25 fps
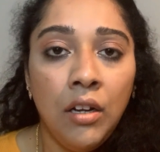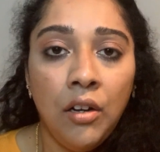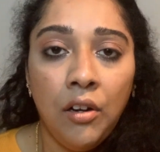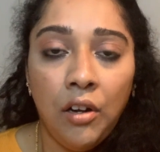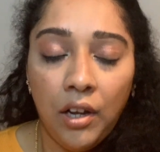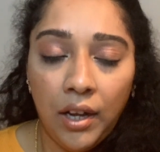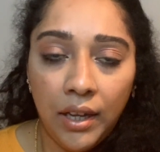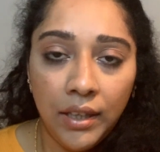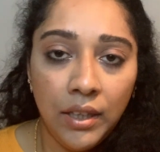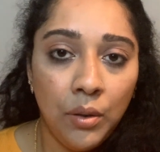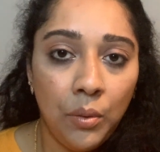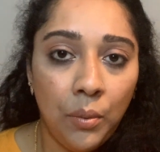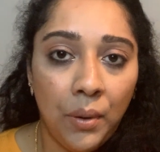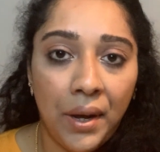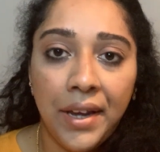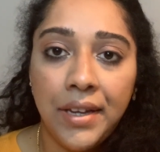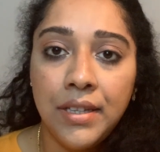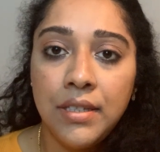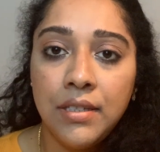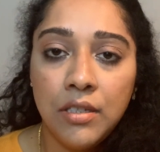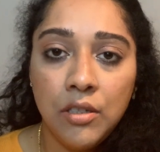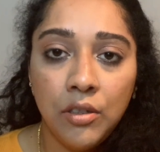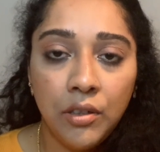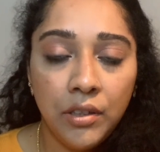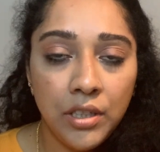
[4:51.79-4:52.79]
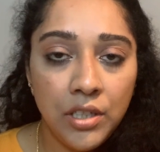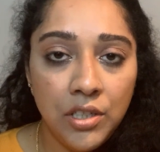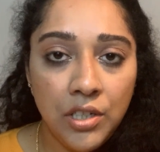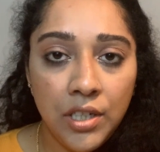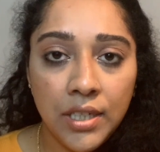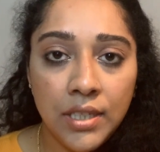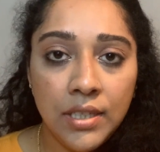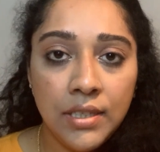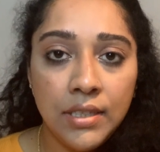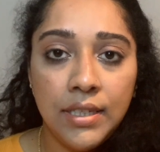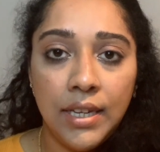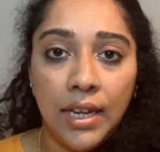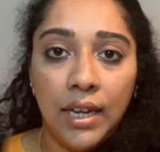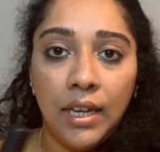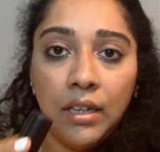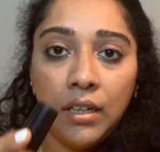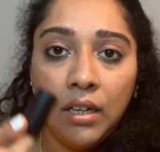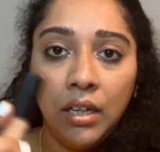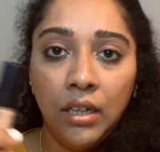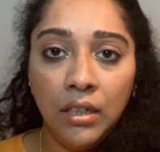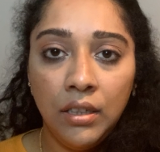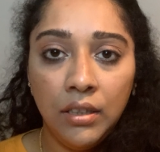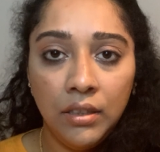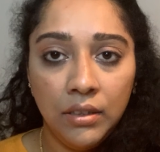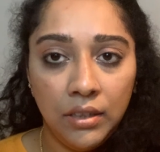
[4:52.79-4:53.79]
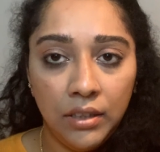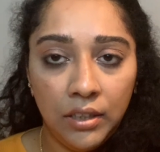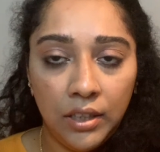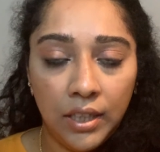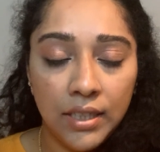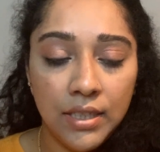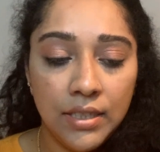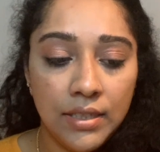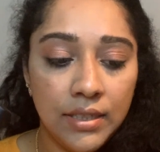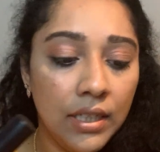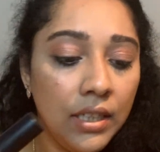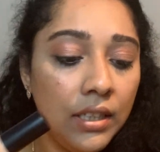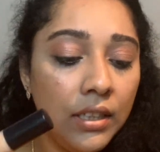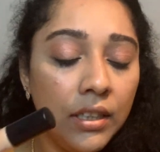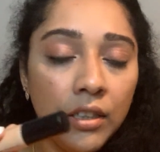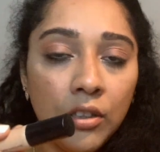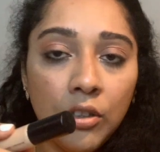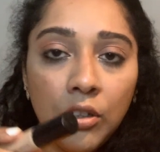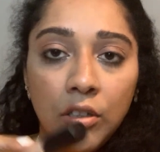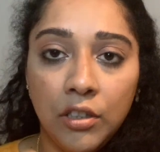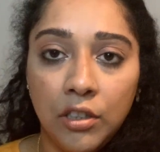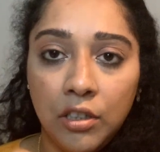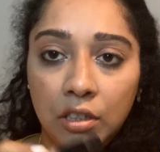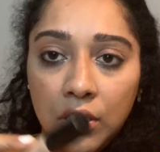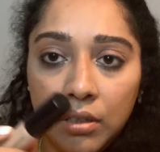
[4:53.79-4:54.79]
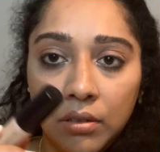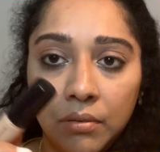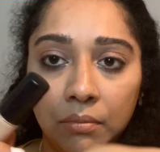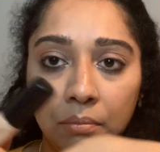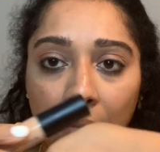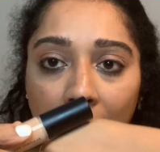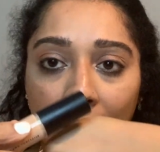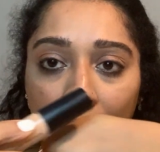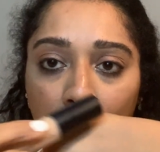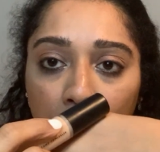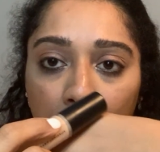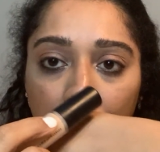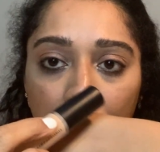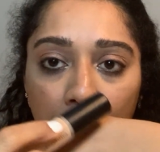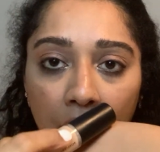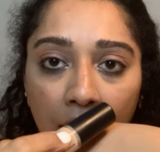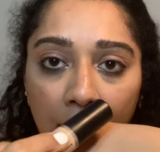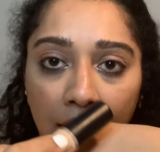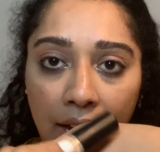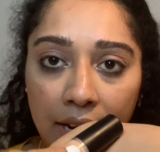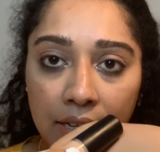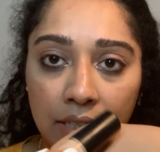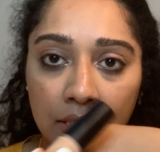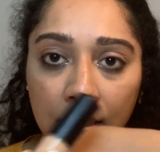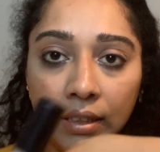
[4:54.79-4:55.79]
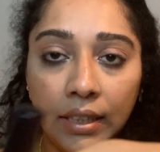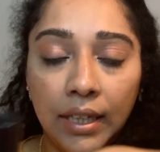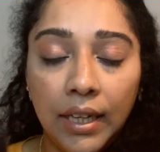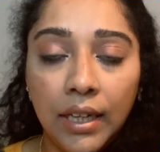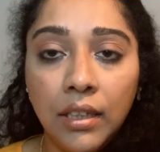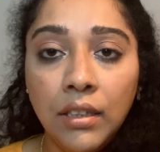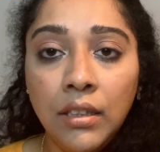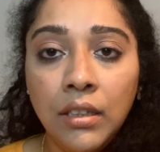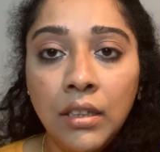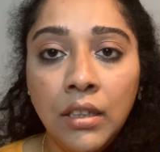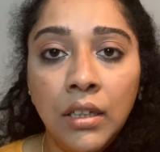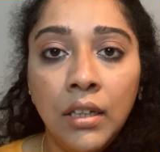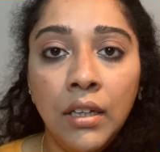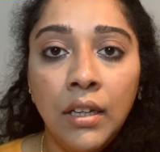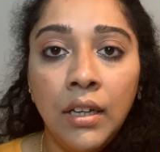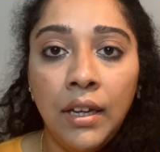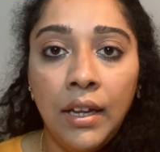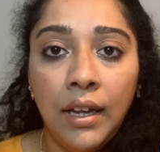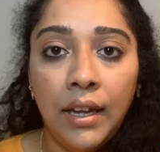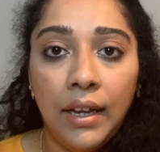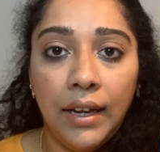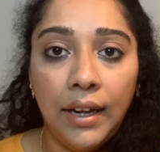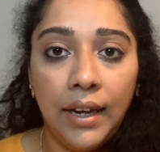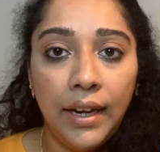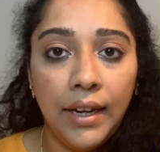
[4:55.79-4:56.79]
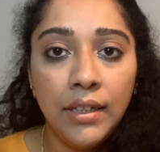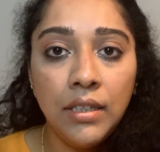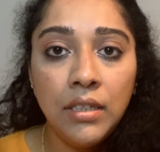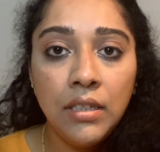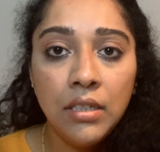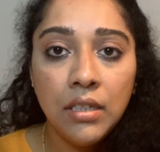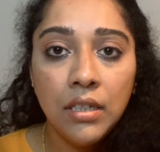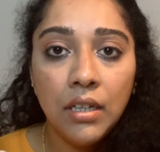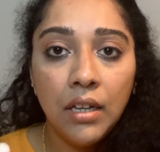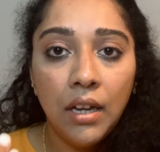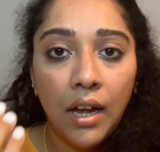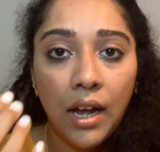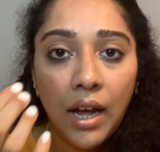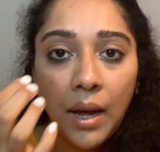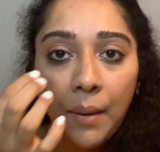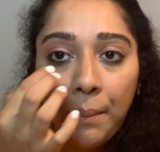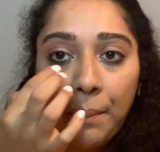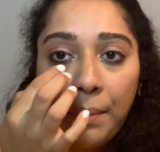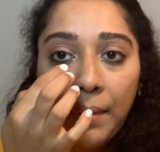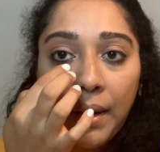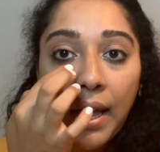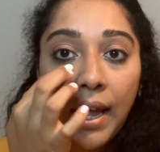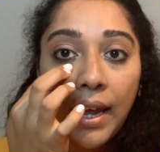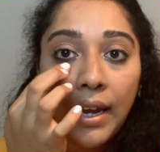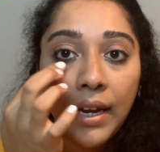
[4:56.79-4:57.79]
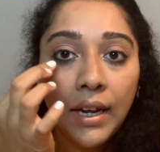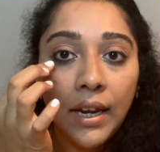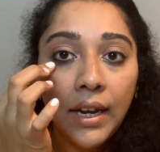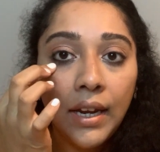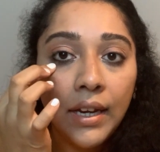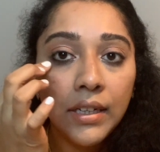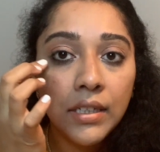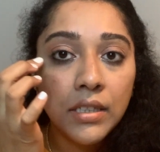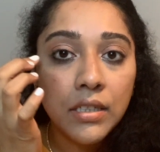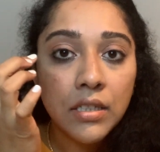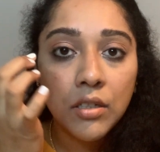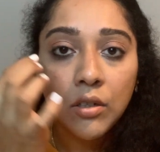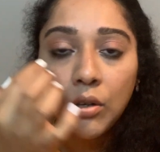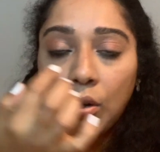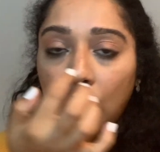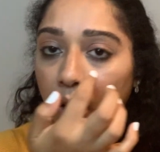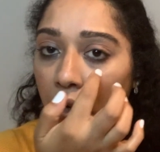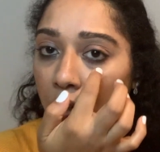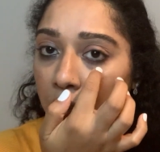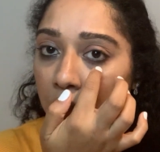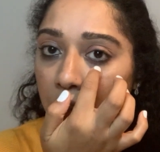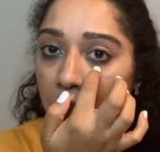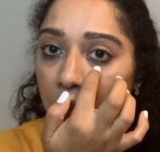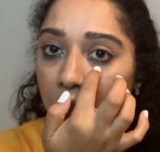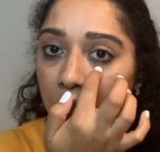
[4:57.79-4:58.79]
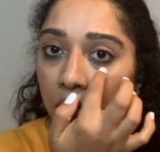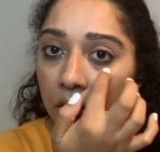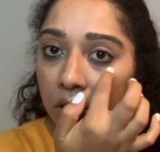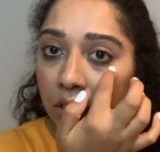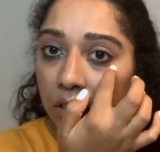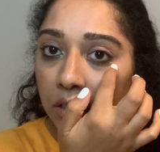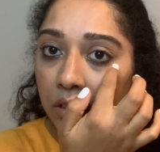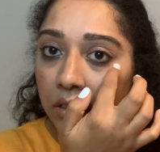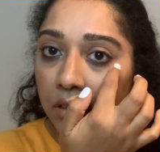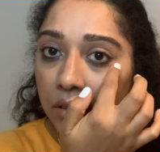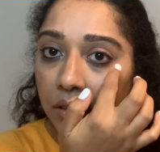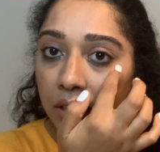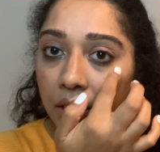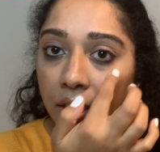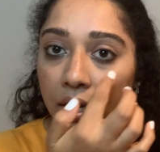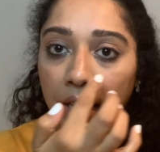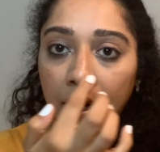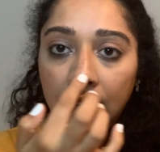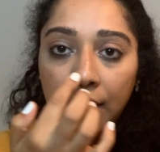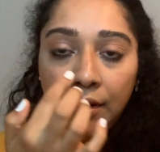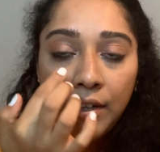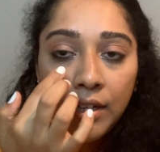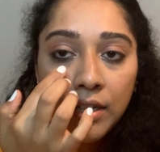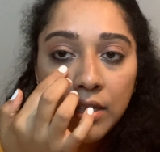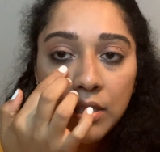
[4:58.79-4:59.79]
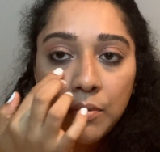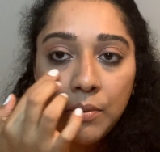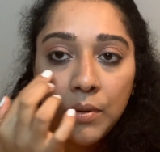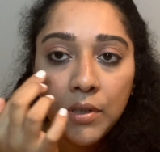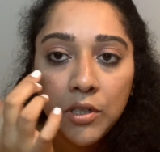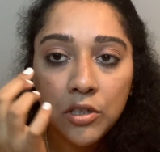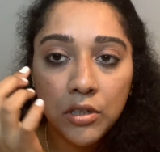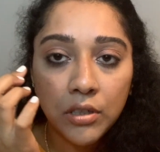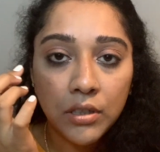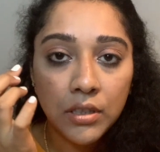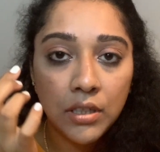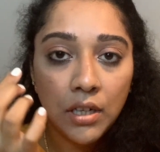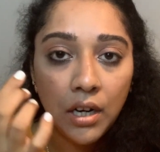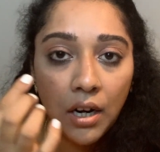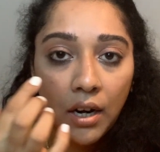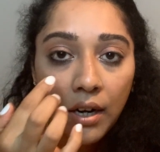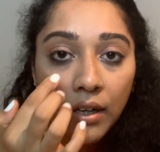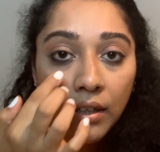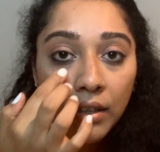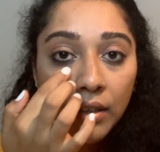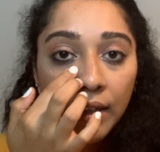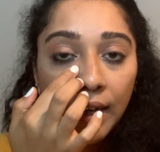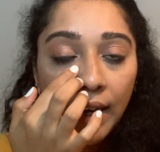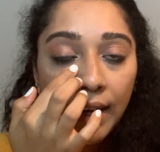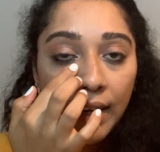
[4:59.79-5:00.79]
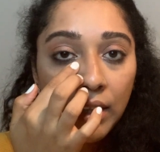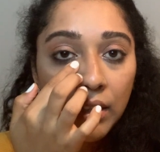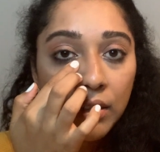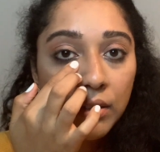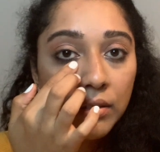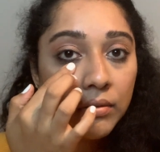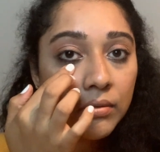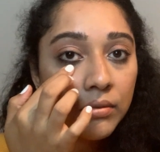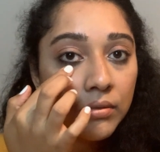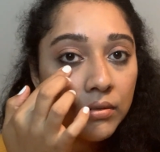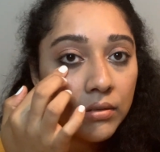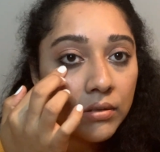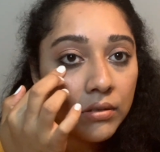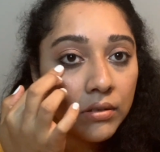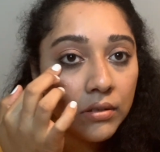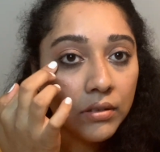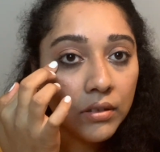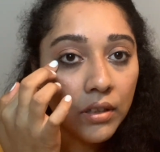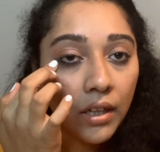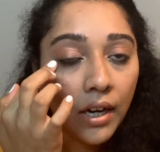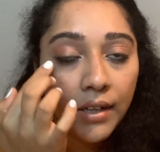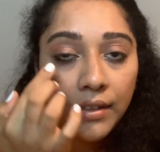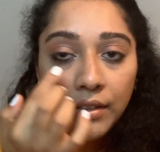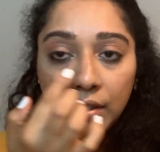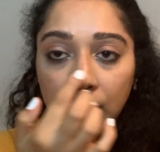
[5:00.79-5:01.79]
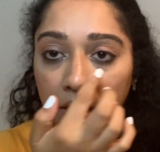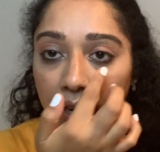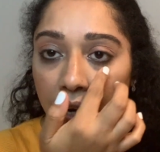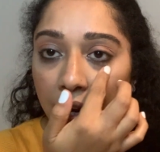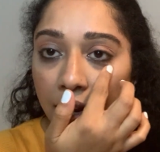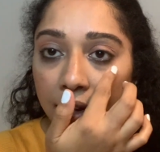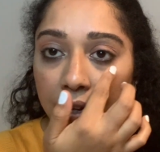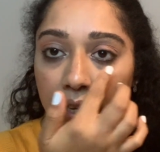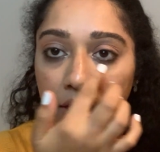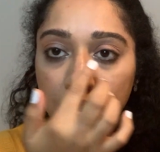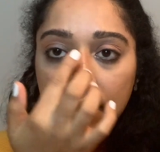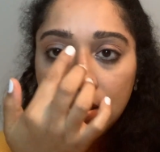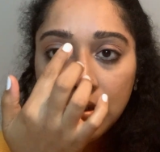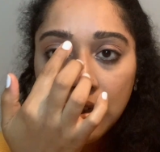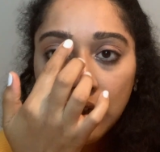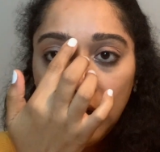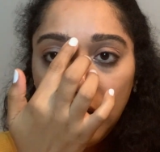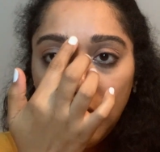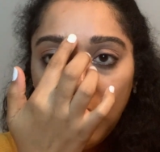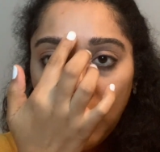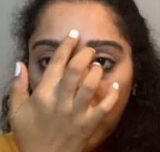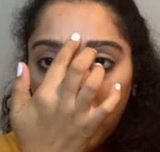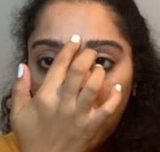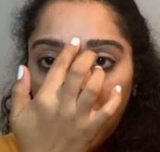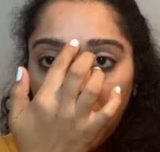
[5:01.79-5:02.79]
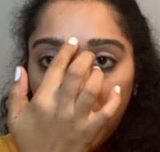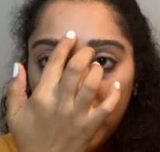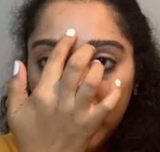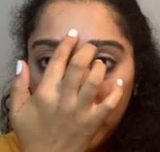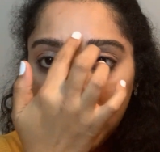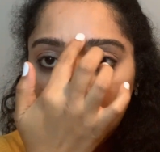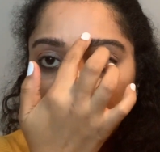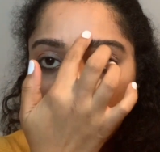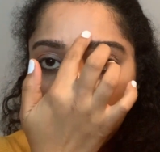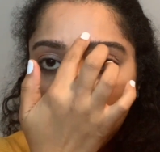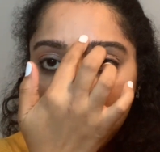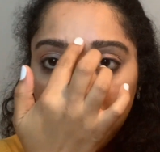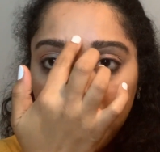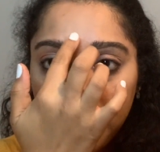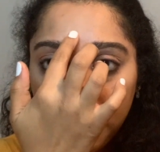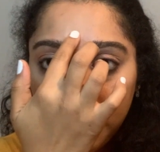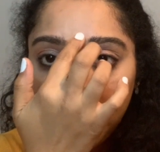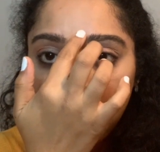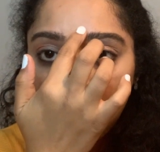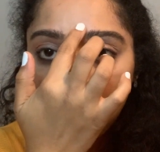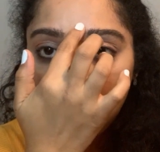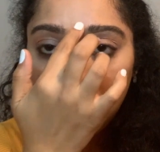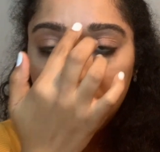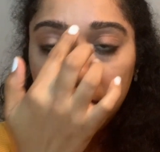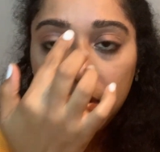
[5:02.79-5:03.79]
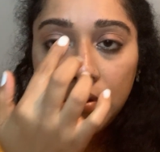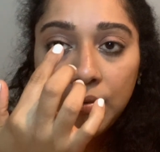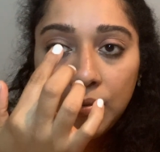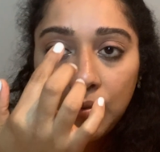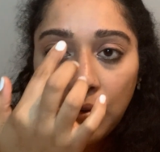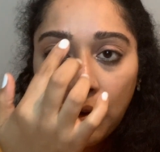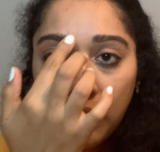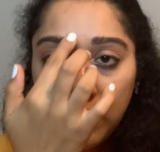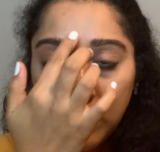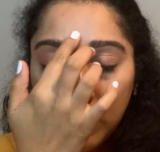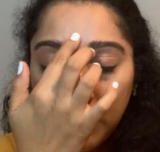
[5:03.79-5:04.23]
Otherwise, you can just take the concealer on your back of your hand again and apply it on your areas which are dark, like under eyes or the